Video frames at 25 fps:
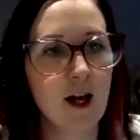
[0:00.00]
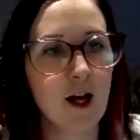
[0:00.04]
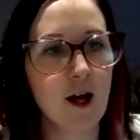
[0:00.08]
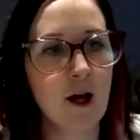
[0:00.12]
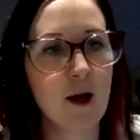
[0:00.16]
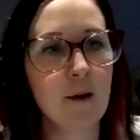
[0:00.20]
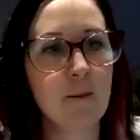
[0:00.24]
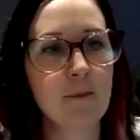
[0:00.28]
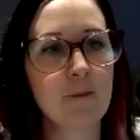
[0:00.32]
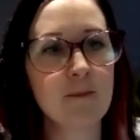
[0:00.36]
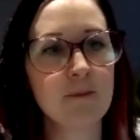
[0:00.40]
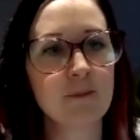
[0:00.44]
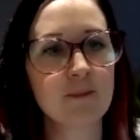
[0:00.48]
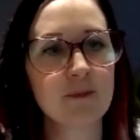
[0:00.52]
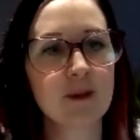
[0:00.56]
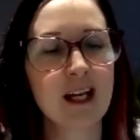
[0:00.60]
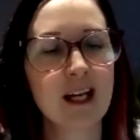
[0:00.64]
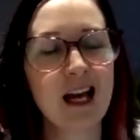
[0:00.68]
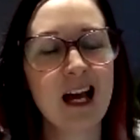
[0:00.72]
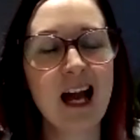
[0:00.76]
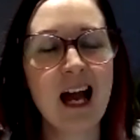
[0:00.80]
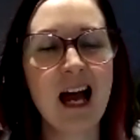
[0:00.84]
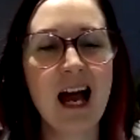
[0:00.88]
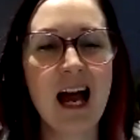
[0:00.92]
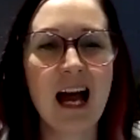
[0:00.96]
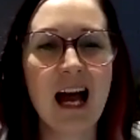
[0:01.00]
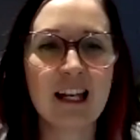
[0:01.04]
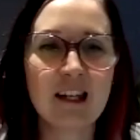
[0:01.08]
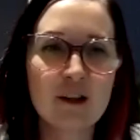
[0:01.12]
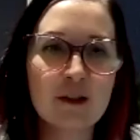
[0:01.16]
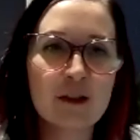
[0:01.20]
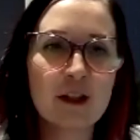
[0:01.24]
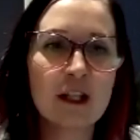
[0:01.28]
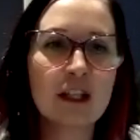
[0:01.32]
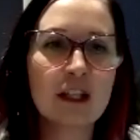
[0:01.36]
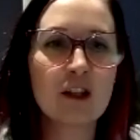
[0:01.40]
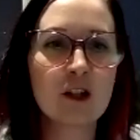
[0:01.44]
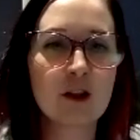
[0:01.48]
And I
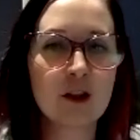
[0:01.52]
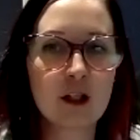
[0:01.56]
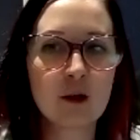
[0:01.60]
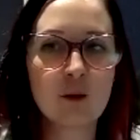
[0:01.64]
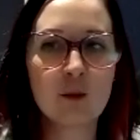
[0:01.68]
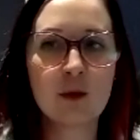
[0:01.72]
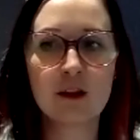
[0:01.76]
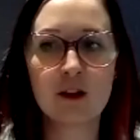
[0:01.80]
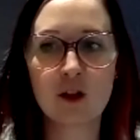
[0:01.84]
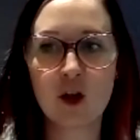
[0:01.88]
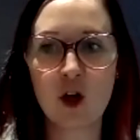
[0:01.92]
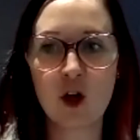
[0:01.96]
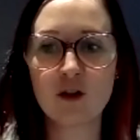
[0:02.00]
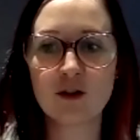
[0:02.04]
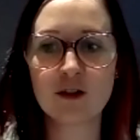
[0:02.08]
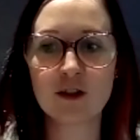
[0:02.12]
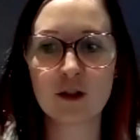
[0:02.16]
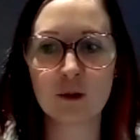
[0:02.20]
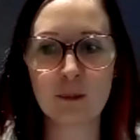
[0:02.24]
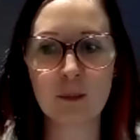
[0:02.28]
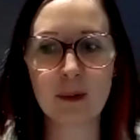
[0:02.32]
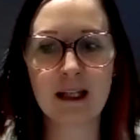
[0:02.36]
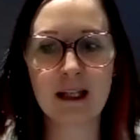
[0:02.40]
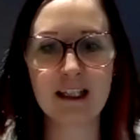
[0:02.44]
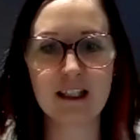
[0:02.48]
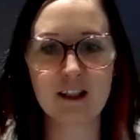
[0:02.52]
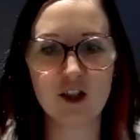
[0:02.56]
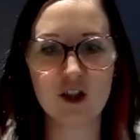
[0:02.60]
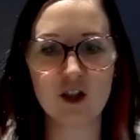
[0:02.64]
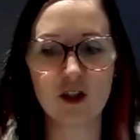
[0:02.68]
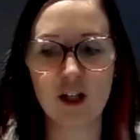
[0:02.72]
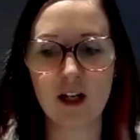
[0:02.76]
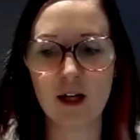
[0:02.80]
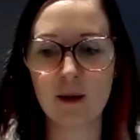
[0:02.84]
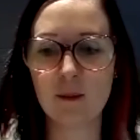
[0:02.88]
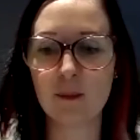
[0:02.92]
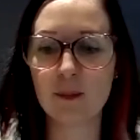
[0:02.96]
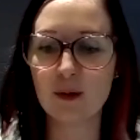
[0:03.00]
think the thing with
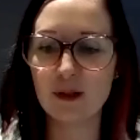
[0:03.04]
contemplation,